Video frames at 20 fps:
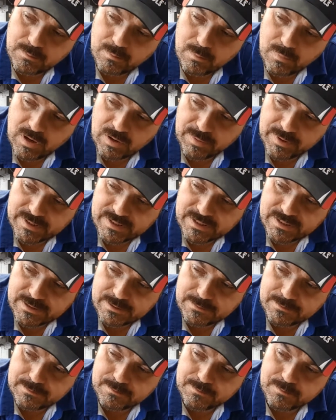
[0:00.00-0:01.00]
millimeters.
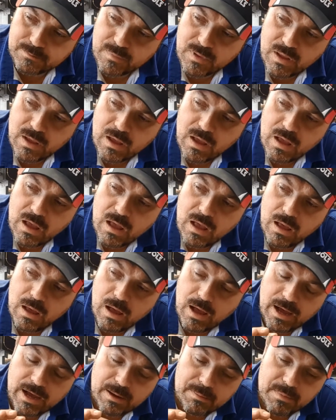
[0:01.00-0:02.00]

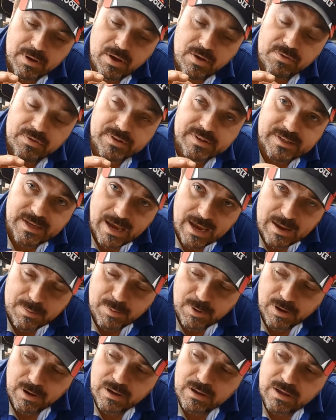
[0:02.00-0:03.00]
The
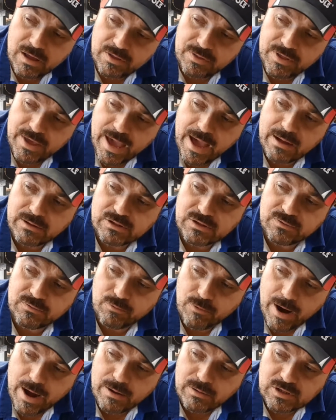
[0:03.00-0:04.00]
taper and the out of
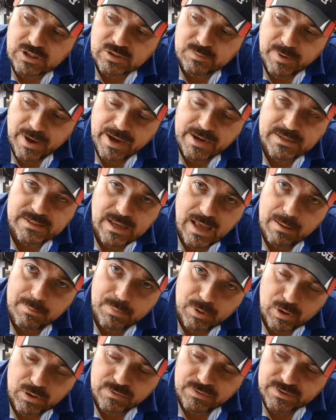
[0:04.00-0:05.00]
round specs are
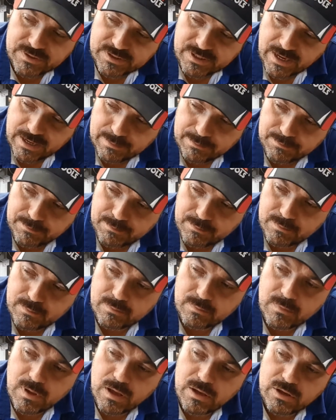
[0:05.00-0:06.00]
both the same.
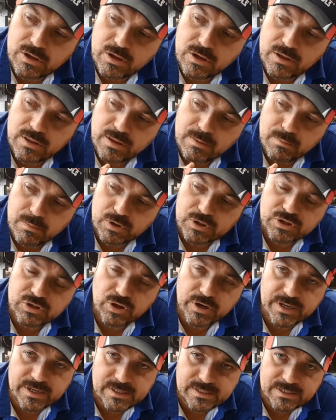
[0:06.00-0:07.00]
It must
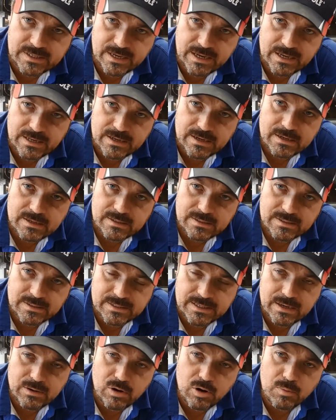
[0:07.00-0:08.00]
not exceed
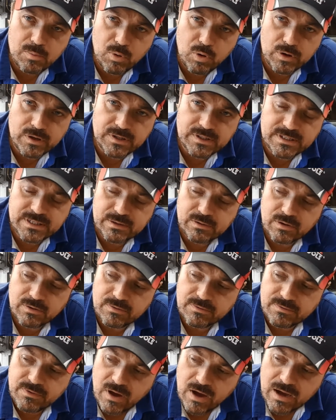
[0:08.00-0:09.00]

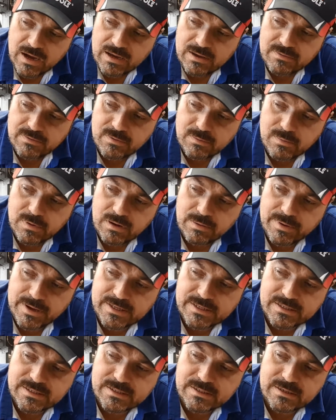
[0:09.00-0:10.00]
0.05
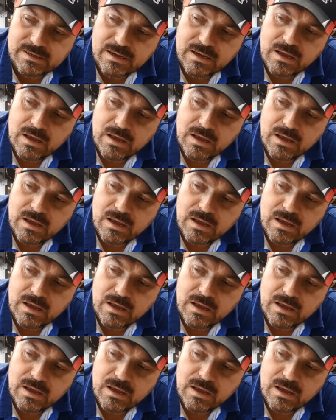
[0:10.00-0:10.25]
millimeters